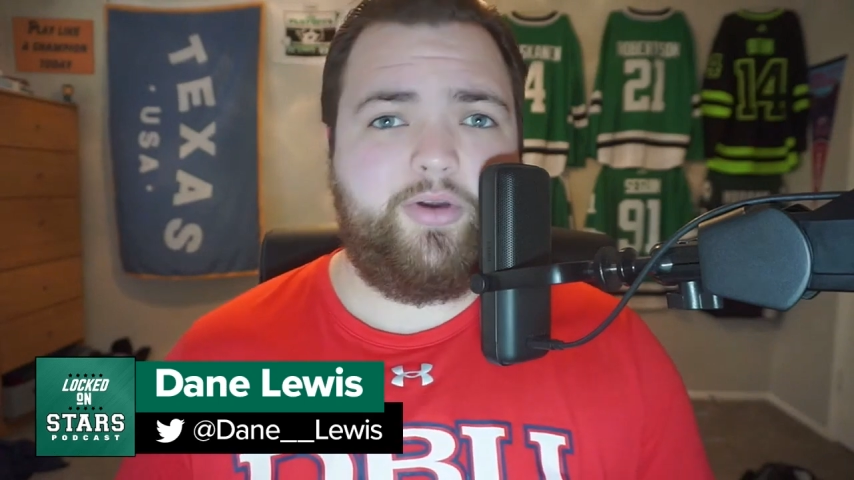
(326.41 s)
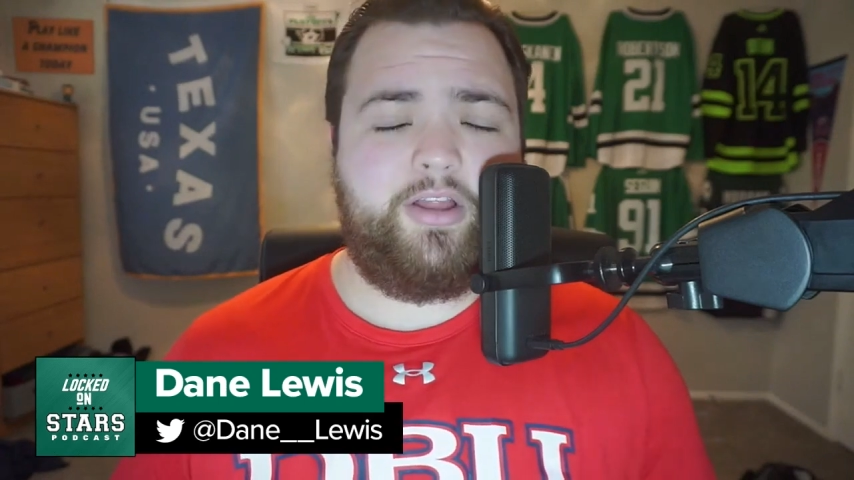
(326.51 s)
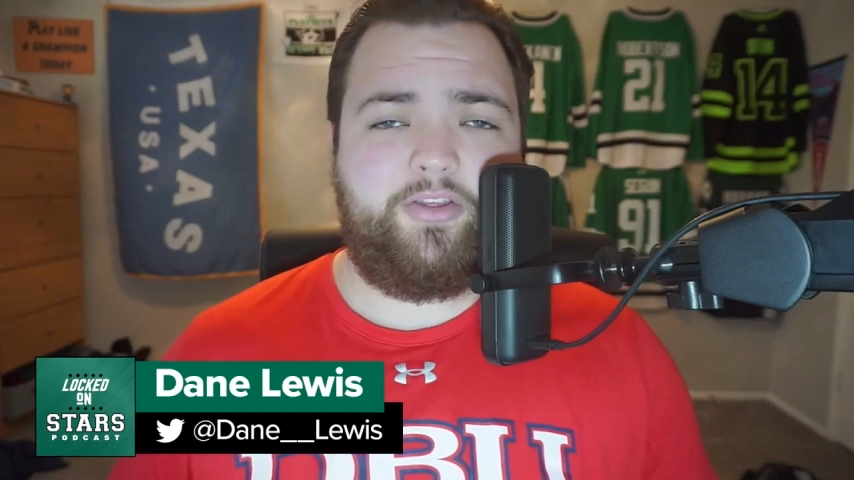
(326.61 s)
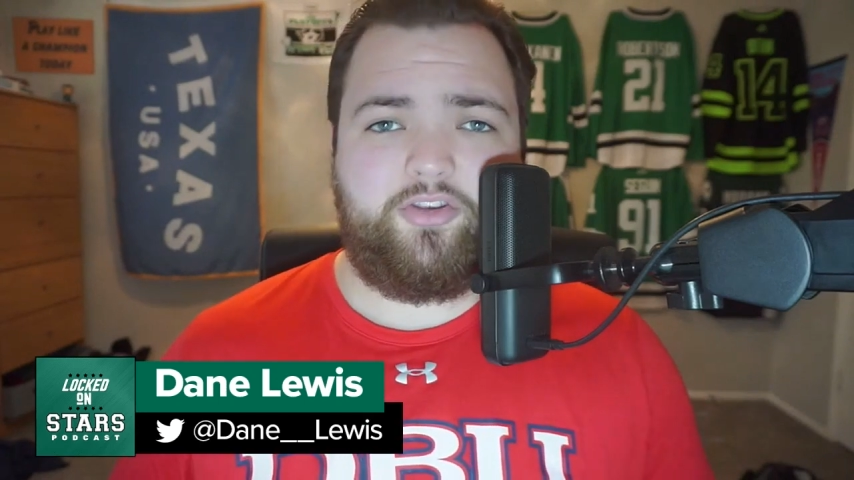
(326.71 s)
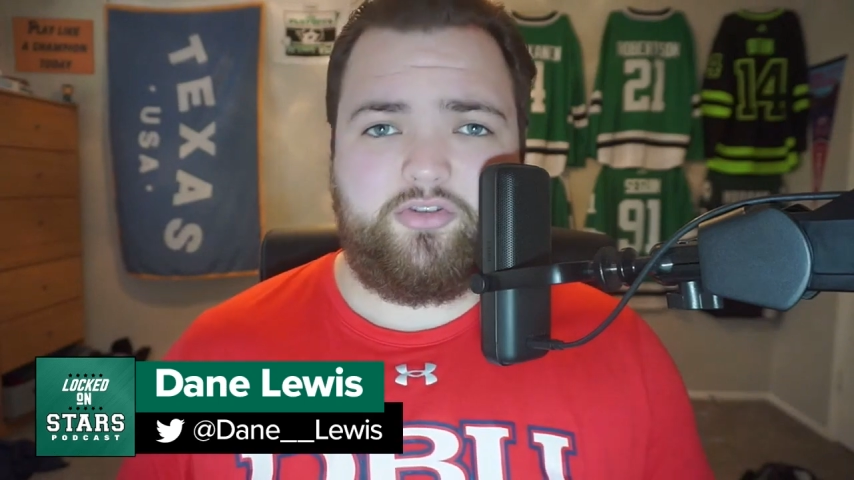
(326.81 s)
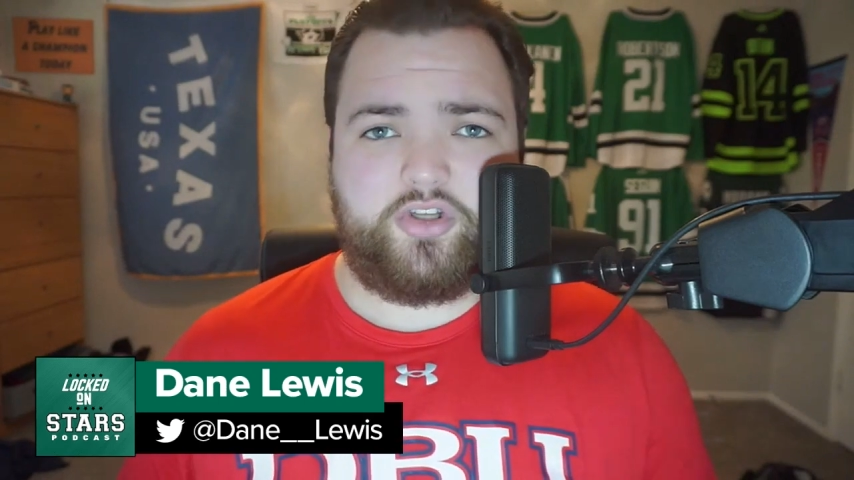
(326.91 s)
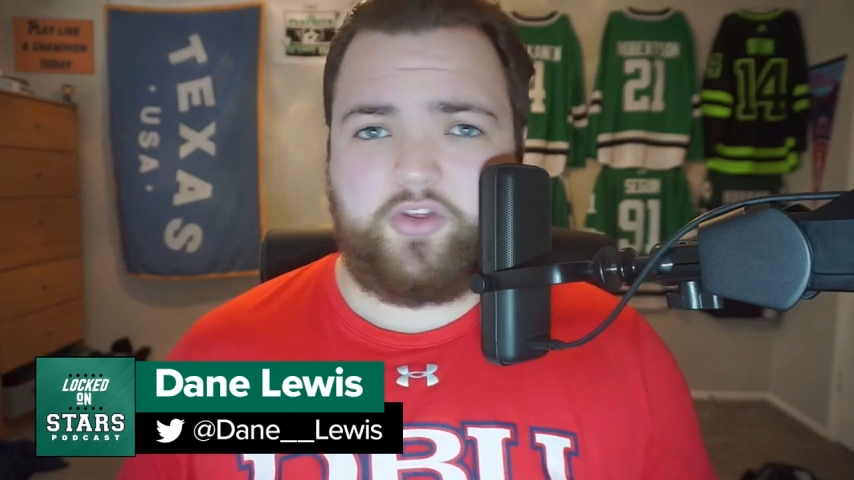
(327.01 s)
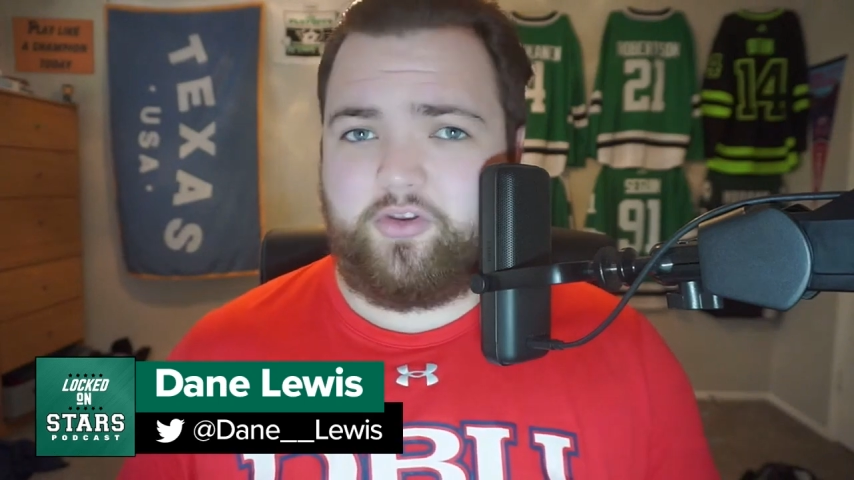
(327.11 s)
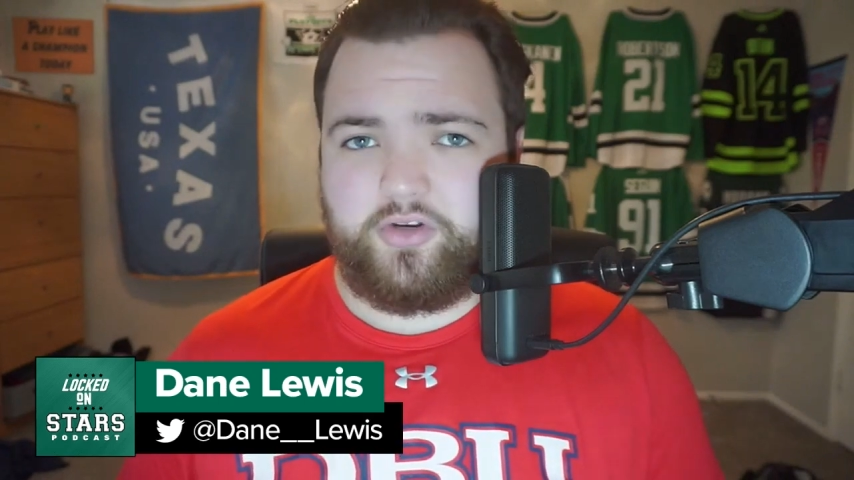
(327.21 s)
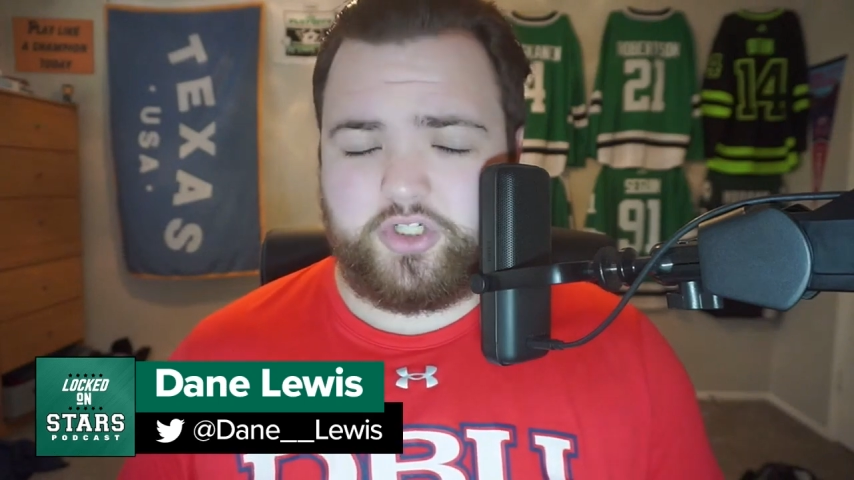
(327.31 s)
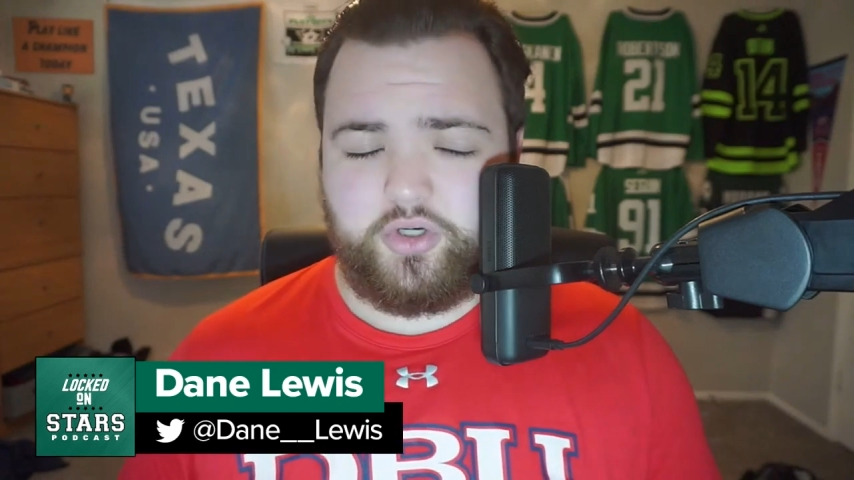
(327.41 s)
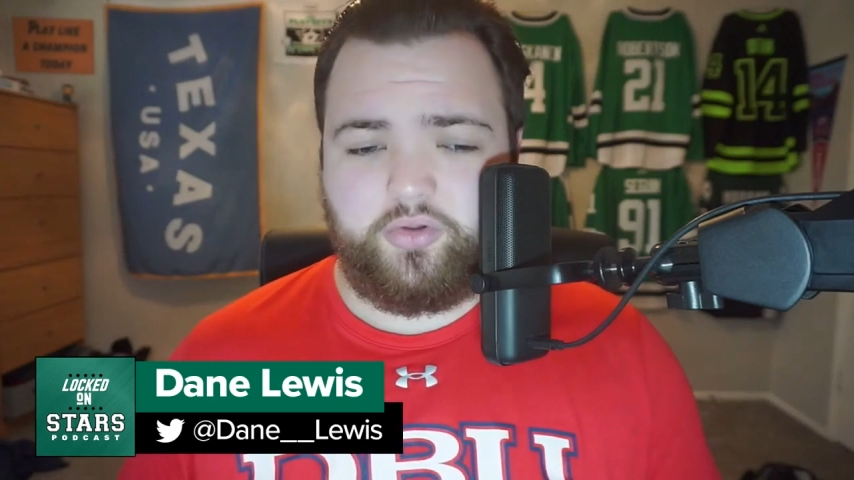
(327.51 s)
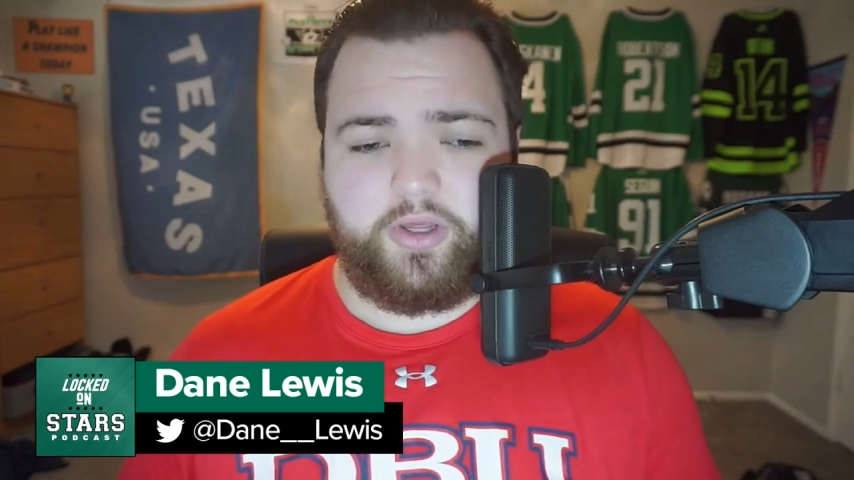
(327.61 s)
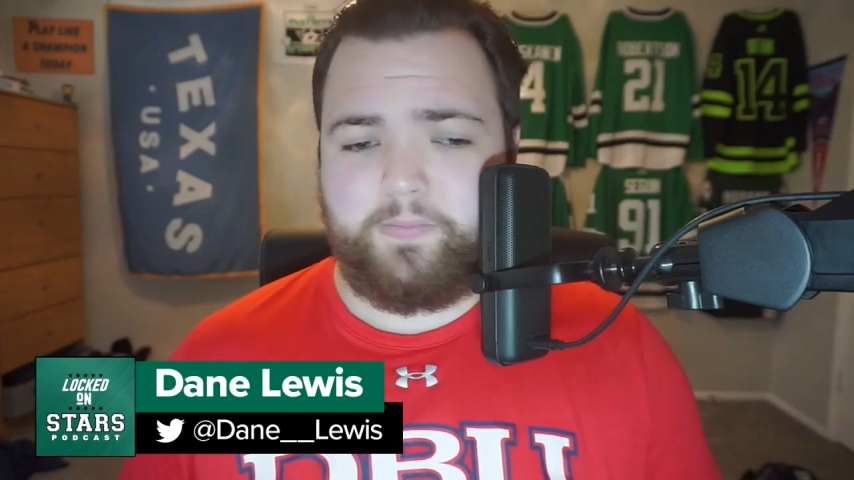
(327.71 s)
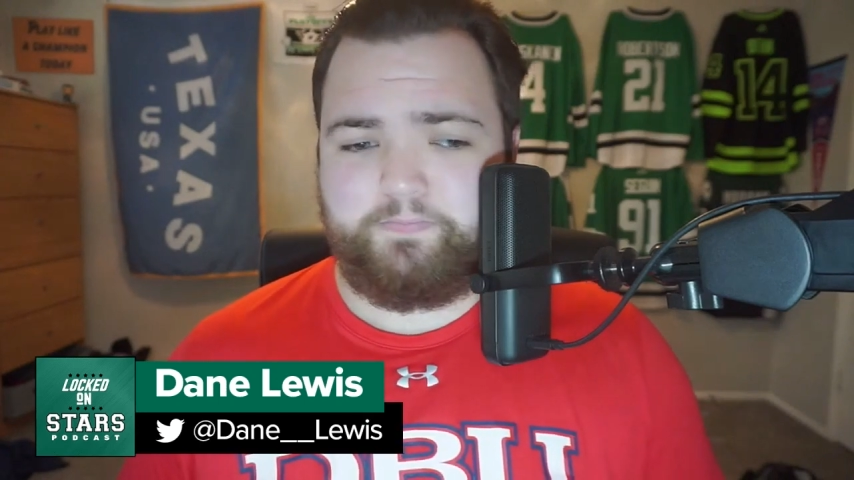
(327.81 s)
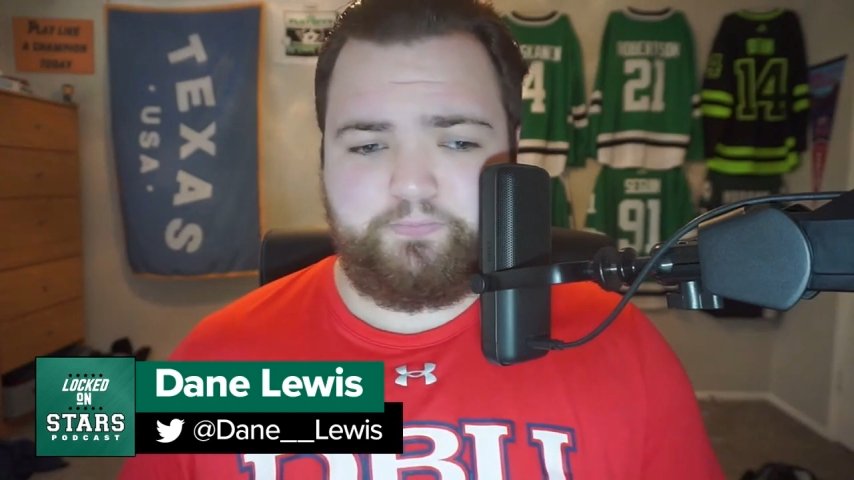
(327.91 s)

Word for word: and surely